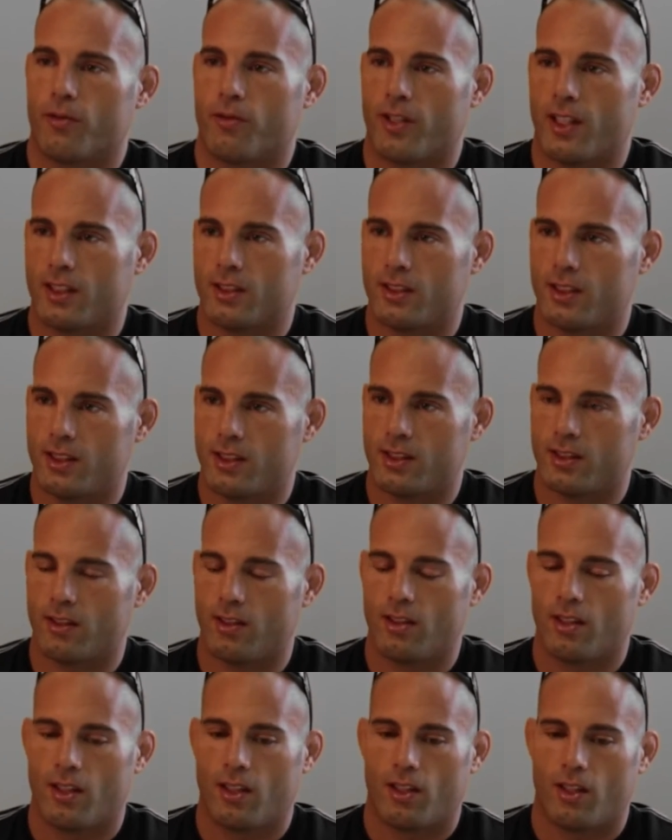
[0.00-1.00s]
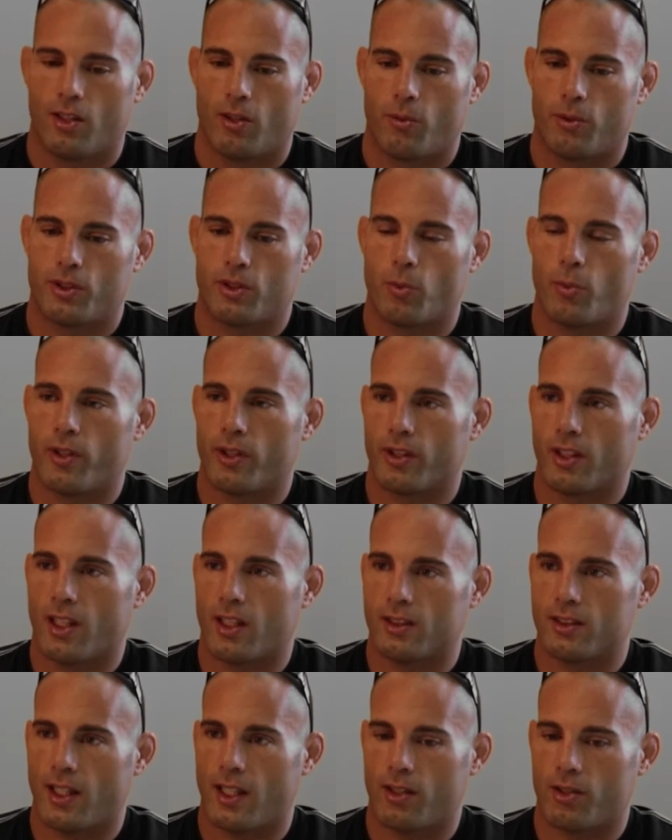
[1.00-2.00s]
for that season, was the winner
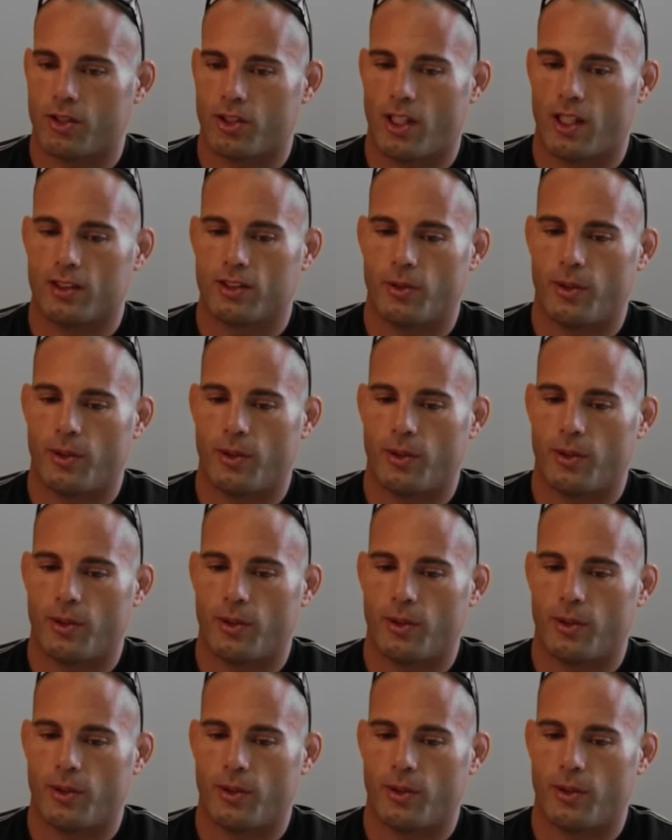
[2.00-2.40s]
got a title shot.